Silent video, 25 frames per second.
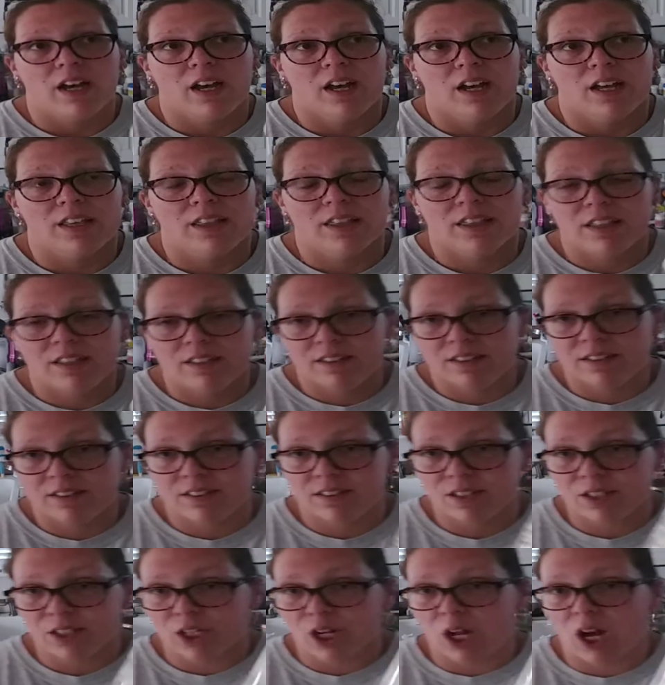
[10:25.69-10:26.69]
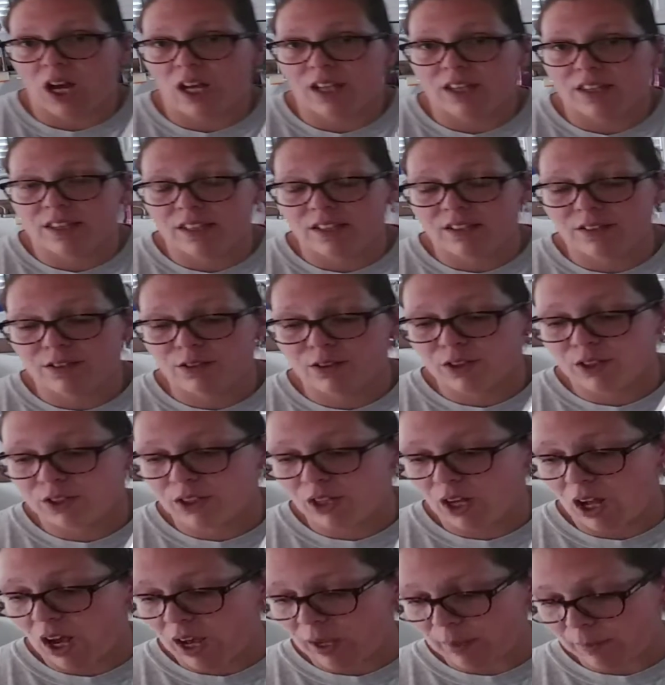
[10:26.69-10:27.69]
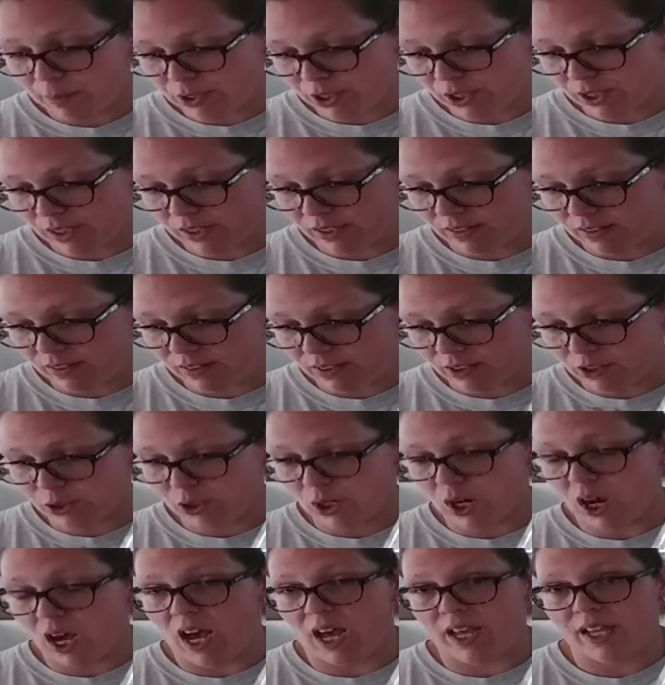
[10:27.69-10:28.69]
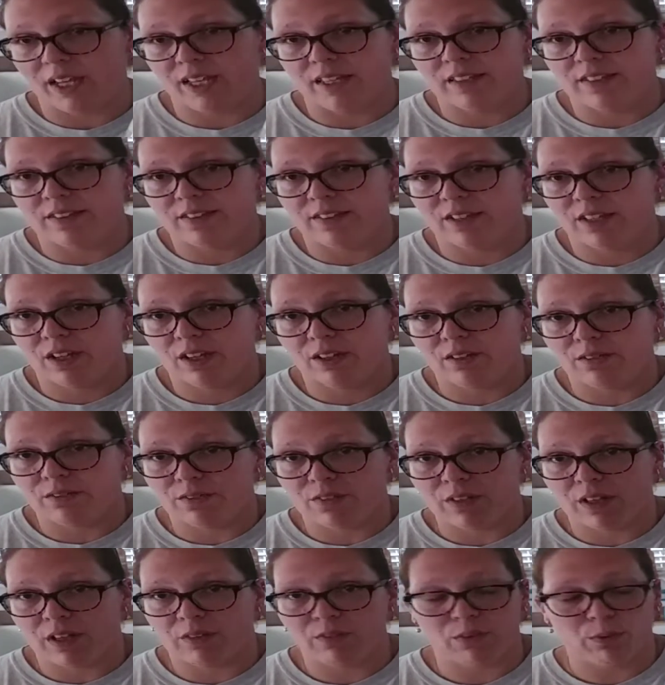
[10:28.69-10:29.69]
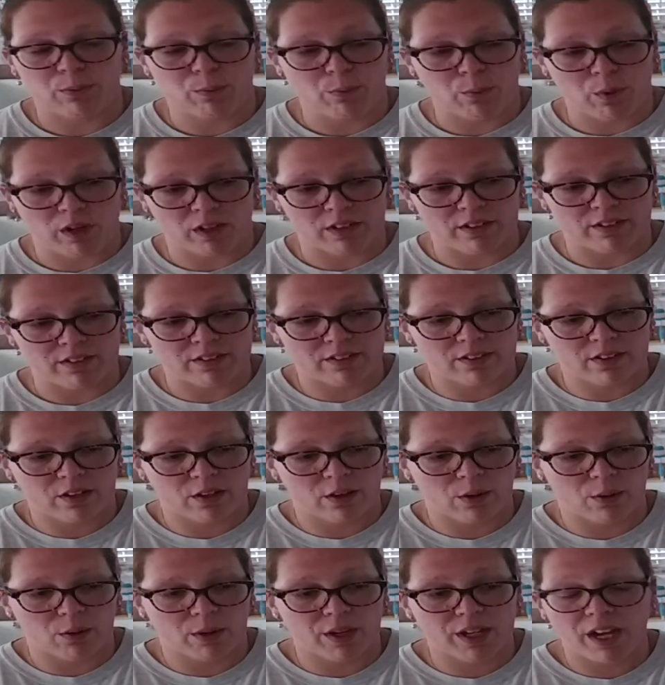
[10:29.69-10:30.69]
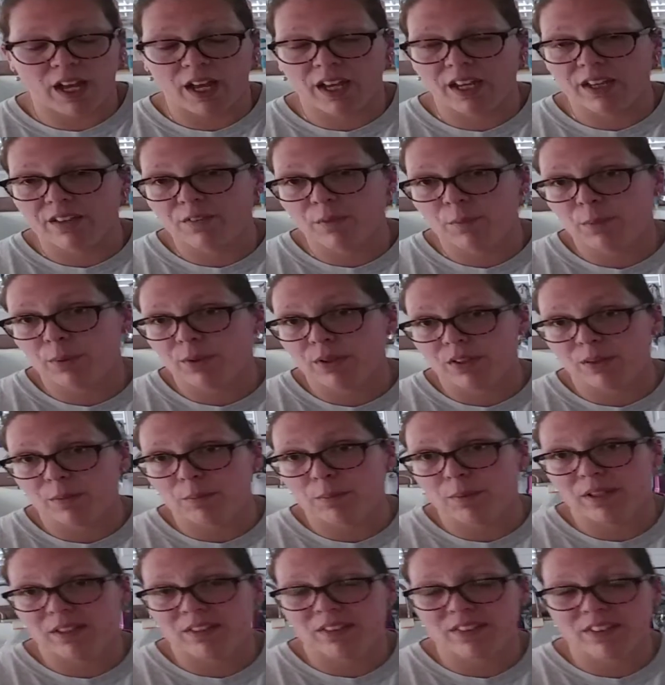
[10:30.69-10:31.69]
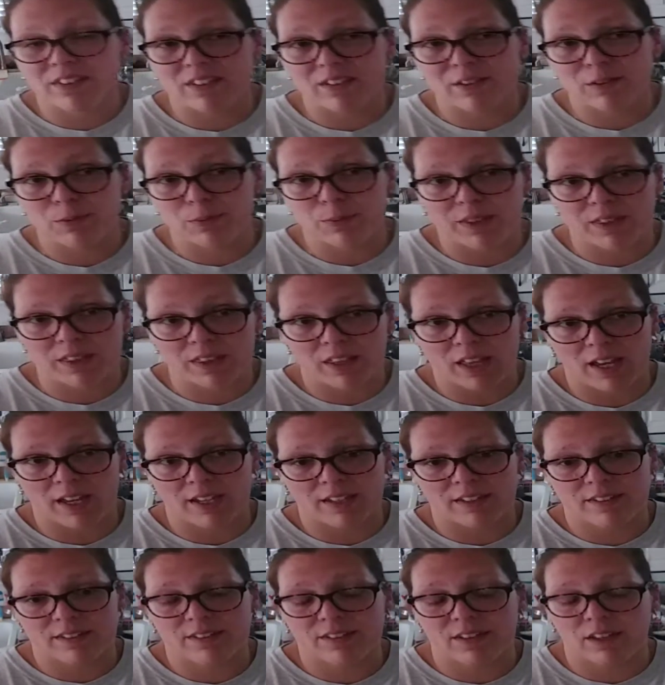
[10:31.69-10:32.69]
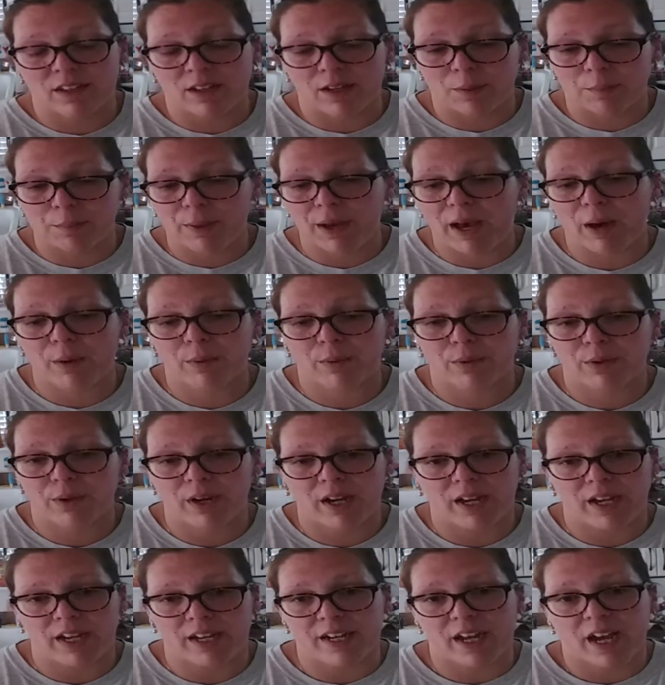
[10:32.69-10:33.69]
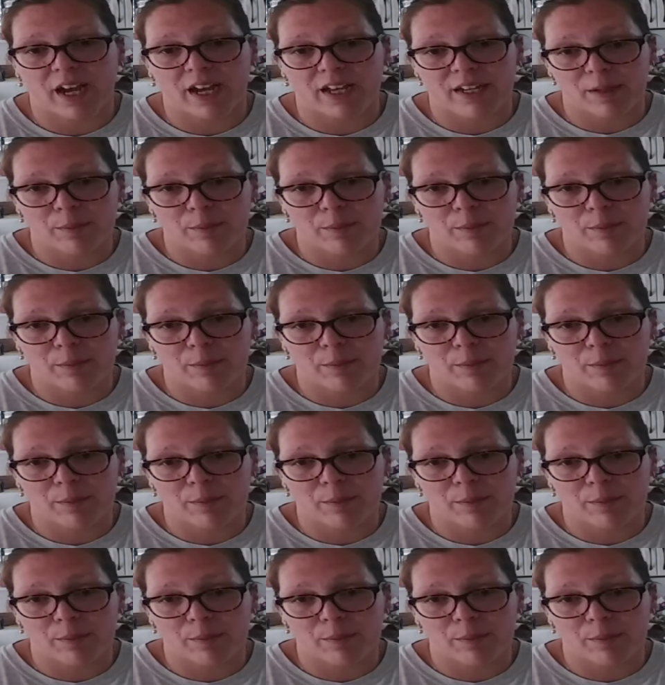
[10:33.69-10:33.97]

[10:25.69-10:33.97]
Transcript: these are good options to try, is the unflavored one. So, and I even mixed this with like some Powerade. I